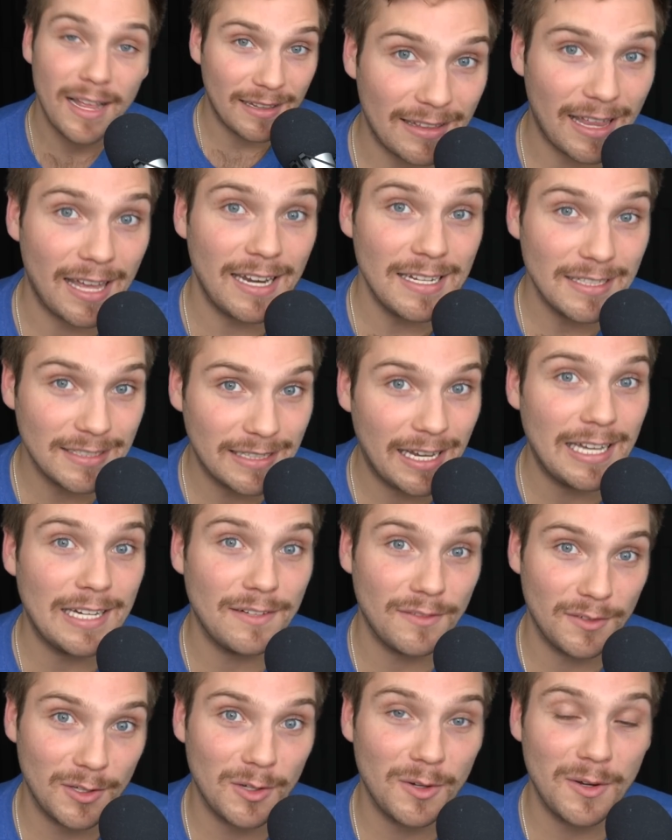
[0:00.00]
That is kind
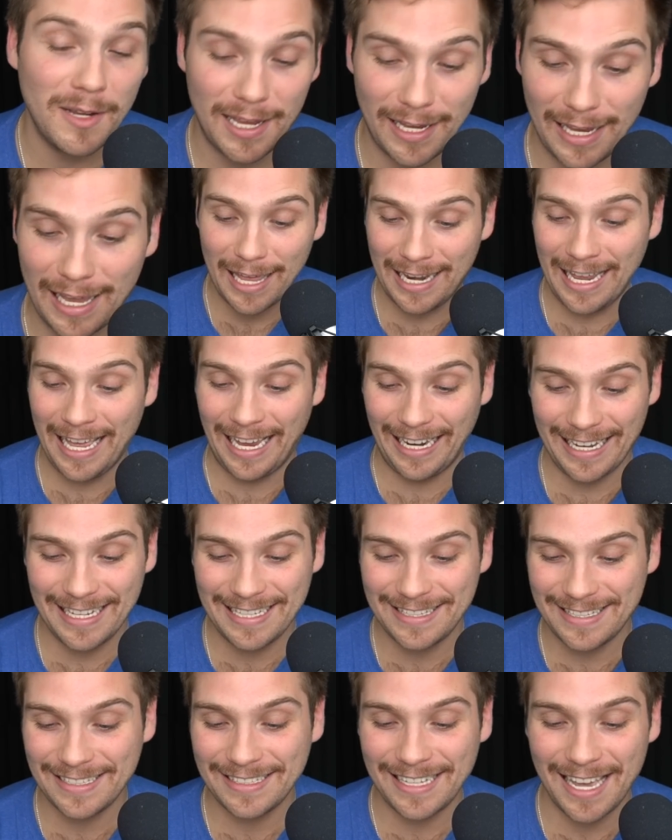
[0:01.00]
of annoying. And I guess
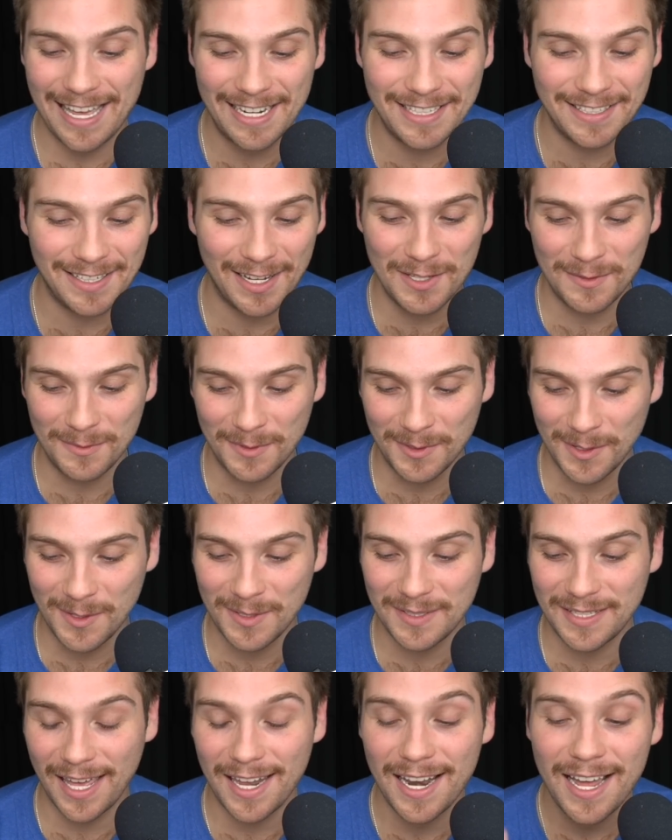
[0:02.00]
this kind of does
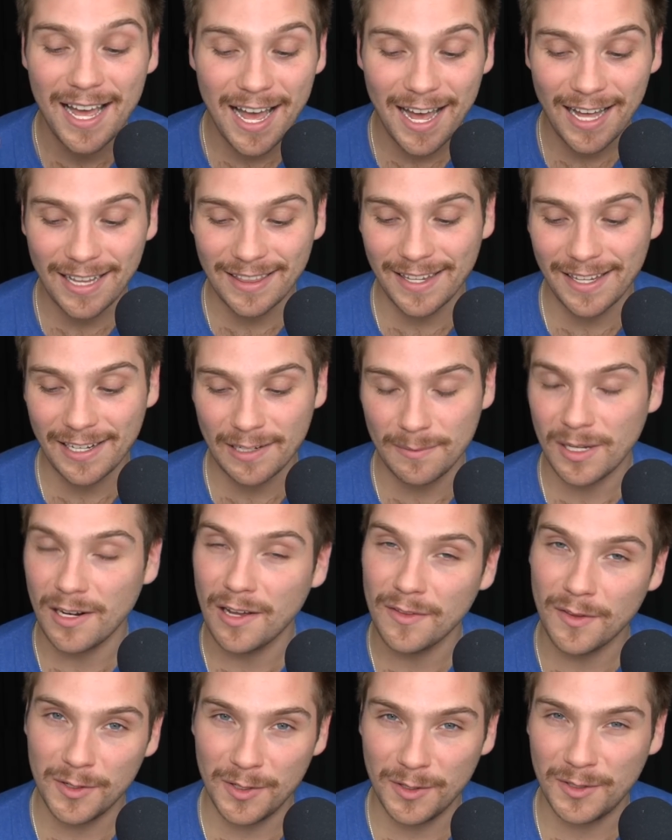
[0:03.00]
reduce that a little bit,
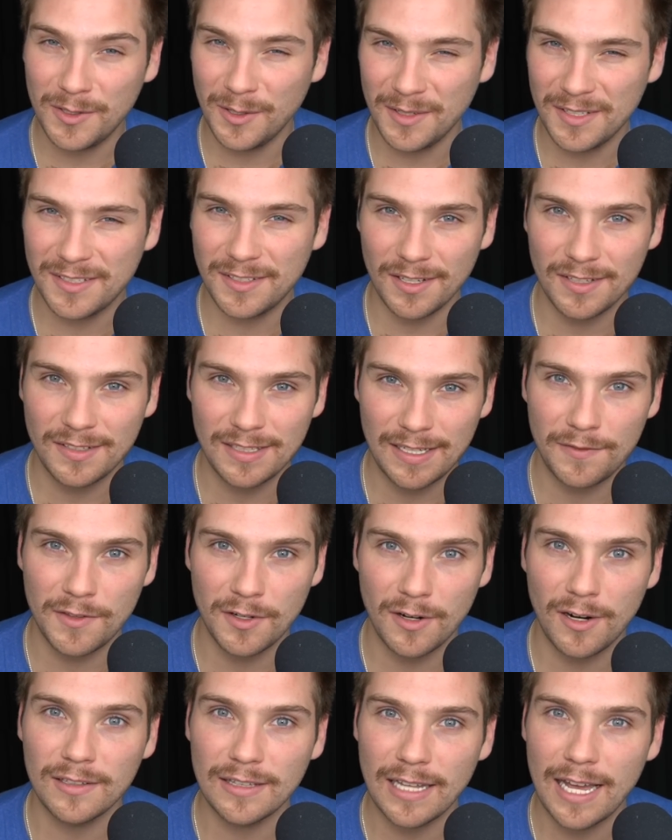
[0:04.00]
although you can still see if
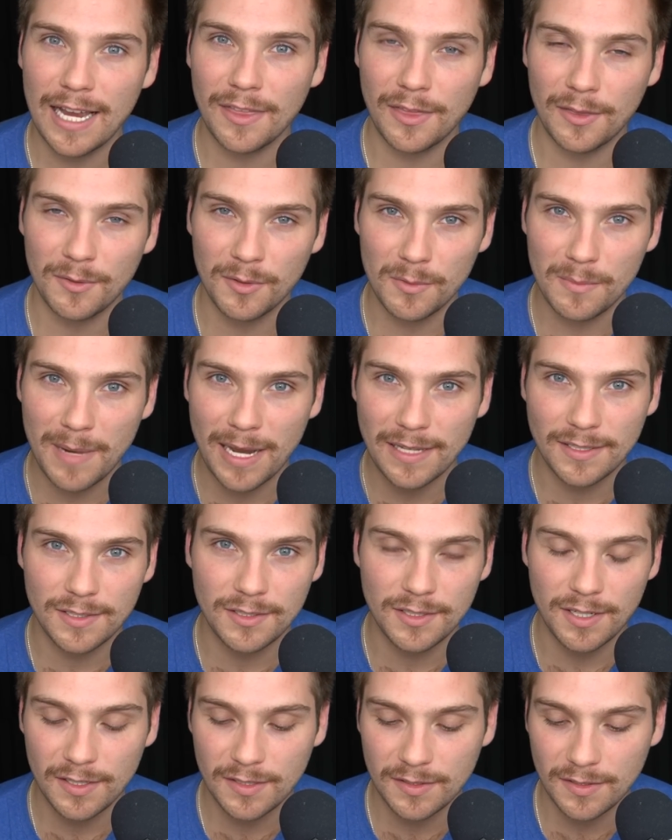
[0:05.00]
they're online through
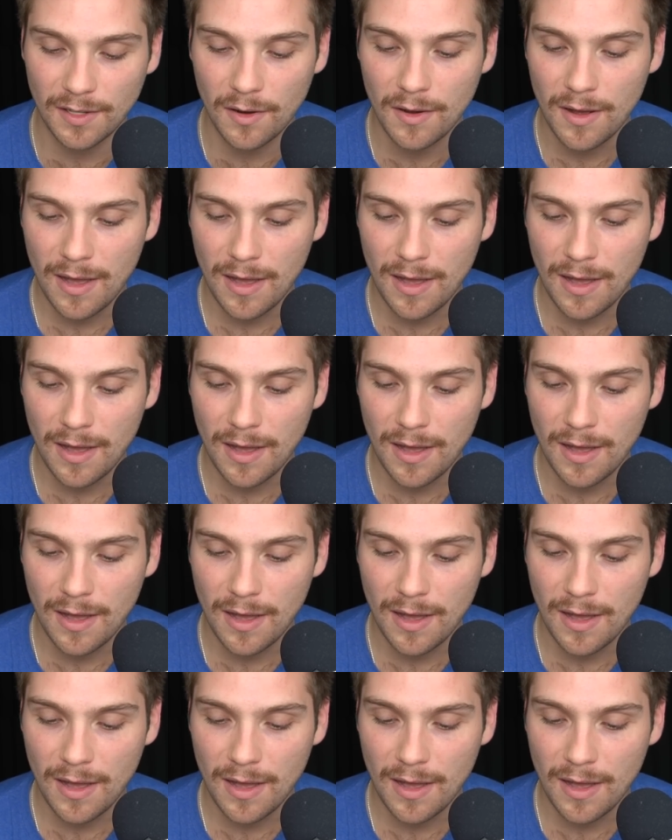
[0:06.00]
messages.